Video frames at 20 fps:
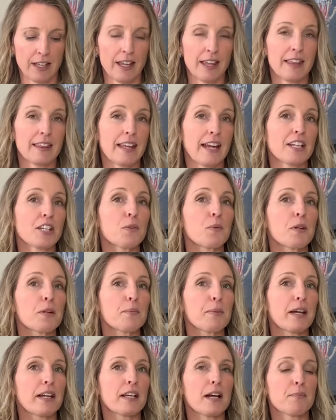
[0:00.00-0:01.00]
Then you want
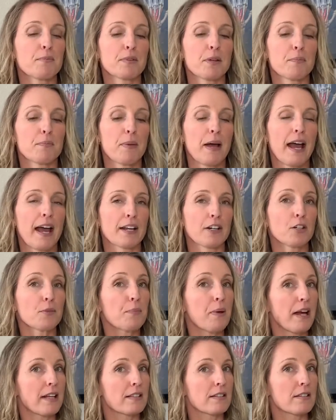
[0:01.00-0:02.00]
to pick up the pen or
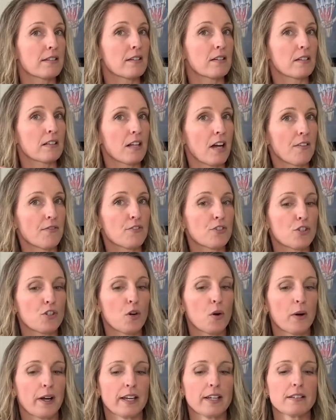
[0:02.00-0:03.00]
pencil of
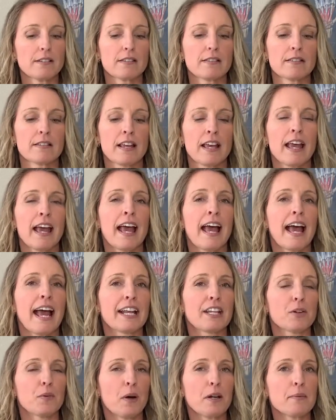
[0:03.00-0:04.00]
choice,
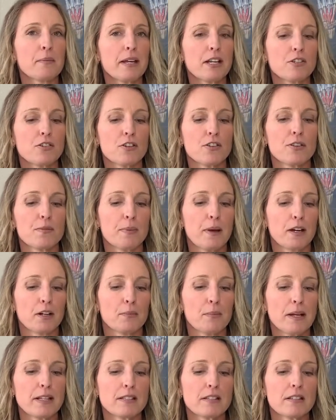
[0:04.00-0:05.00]
and you want to make sure the pen or
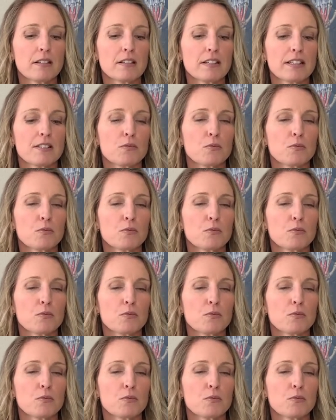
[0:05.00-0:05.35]
pencil is